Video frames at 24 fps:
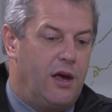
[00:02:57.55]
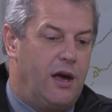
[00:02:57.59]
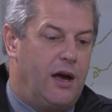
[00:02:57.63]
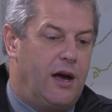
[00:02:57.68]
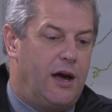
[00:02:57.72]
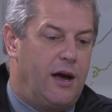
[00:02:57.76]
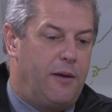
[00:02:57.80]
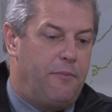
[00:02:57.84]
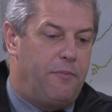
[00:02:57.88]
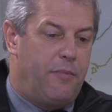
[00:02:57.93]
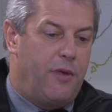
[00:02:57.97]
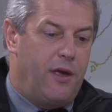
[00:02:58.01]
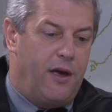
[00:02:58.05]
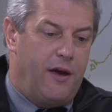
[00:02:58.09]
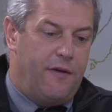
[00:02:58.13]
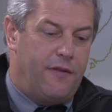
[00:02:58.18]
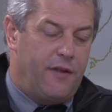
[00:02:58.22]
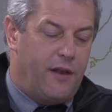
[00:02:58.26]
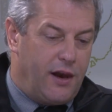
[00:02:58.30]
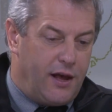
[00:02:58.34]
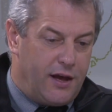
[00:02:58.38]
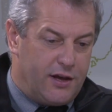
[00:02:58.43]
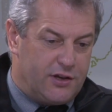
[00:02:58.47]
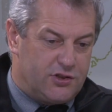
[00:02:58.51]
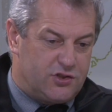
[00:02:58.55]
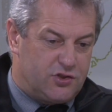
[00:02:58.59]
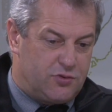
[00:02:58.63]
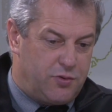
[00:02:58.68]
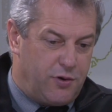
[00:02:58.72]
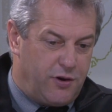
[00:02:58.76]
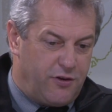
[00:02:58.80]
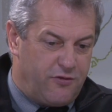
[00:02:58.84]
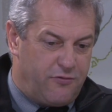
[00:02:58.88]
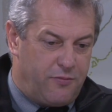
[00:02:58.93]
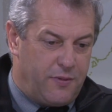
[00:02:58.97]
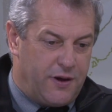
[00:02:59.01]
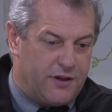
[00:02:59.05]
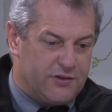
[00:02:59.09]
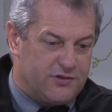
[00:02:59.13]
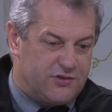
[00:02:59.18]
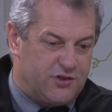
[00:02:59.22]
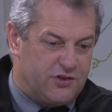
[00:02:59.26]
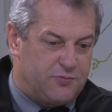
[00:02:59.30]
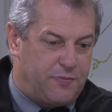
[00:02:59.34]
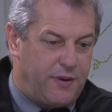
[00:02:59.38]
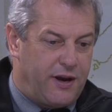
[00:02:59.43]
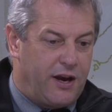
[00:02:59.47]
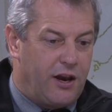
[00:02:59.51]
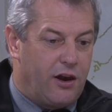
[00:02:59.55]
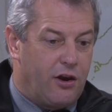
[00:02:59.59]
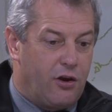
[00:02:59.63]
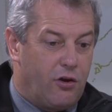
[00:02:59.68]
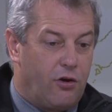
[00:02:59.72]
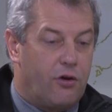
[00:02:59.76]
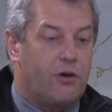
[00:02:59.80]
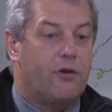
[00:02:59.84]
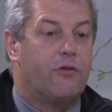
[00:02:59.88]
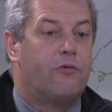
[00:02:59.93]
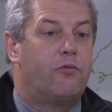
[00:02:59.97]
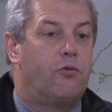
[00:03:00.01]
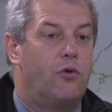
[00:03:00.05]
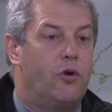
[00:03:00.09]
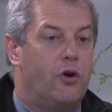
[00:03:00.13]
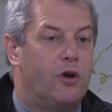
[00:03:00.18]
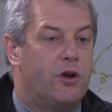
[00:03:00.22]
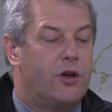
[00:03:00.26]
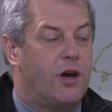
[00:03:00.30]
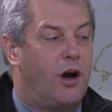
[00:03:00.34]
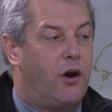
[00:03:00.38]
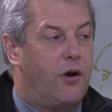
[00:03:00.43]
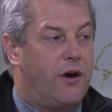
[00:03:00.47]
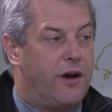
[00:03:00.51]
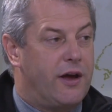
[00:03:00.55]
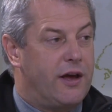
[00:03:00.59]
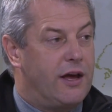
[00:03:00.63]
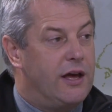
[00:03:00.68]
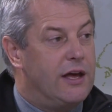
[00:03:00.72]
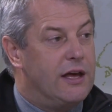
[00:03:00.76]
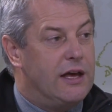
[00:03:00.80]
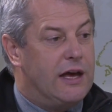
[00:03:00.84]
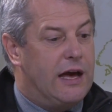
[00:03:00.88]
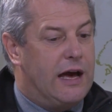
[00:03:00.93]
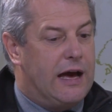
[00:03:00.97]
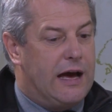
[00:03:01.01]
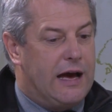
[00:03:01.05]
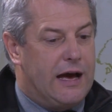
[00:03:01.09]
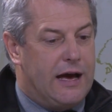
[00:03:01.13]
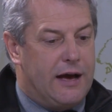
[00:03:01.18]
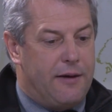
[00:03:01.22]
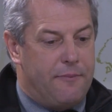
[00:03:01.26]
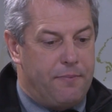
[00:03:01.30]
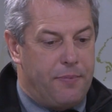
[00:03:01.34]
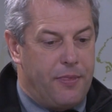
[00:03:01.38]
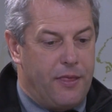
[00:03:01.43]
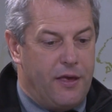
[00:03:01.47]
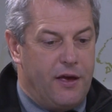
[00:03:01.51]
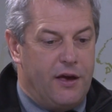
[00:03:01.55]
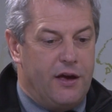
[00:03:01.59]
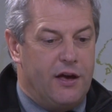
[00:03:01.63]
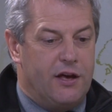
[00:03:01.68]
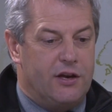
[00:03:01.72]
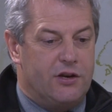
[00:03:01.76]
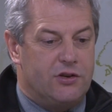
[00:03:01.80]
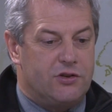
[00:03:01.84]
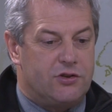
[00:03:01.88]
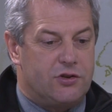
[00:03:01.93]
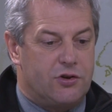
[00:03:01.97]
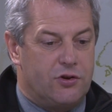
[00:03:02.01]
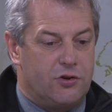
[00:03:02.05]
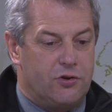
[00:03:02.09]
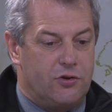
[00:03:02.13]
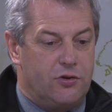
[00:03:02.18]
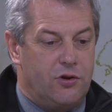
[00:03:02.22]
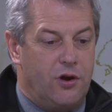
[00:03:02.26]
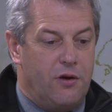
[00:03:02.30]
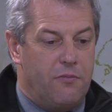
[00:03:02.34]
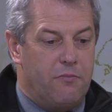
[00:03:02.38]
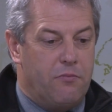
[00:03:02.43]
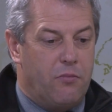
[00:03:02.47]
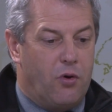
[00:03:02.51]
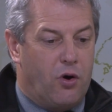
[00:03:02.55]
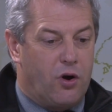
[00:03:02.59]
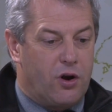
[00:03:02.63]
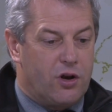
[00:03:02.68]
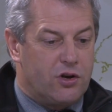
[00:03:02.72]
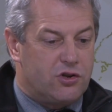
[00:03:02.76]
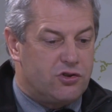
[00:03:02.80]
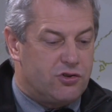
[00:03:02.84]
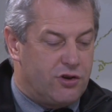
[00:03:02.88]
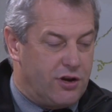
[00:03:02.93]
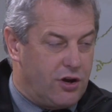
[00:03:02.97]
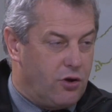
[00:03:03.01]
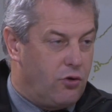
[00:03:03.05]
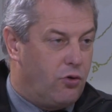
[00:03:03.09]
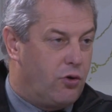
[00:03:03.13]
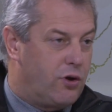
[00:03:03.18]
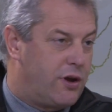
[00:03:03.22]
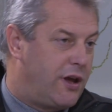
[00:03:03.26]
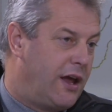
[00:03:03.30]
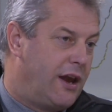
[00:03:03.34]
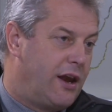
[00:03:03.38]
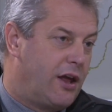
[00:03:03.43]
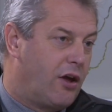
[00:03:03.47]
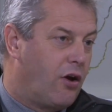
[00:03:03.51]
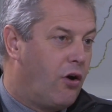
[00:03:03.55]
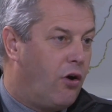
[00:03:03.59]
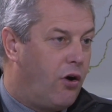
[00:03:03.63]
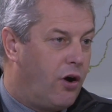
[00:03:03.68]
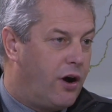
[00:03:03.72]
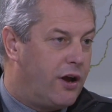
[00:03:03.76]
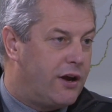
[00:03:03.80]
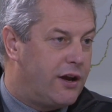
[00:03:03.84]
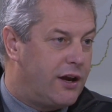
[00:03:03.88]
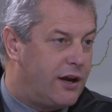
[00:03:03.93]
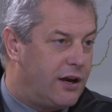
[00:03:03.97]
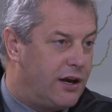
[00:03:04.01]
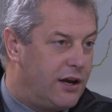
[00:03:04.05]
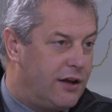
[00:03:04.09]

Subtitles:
In the last 12 months, there's been a lot of work going into monitoring organic iodine